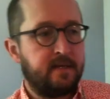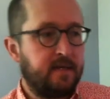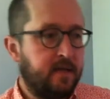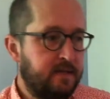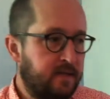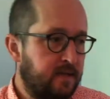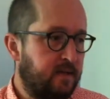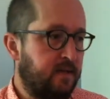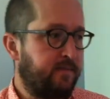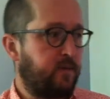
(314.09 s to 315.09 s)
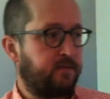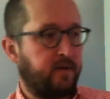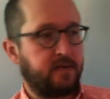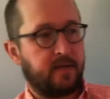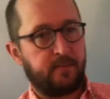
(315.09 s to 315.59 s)
Let's just listen to this first
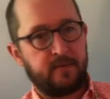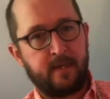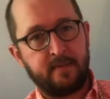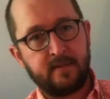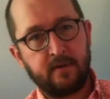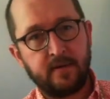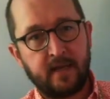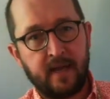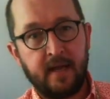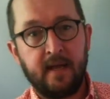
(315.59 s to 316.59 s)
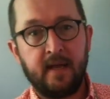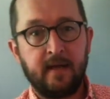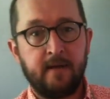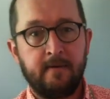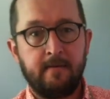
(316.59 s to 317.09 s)
phrase a couple times. It starts on A,
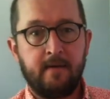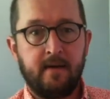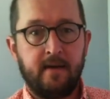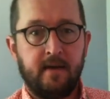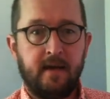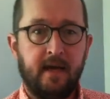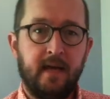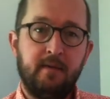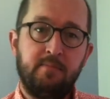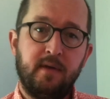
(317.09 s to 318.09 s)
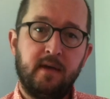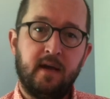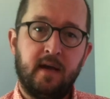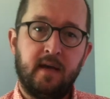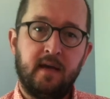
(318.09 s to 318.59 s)
B,
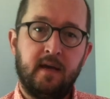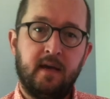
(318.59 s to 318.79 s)
A,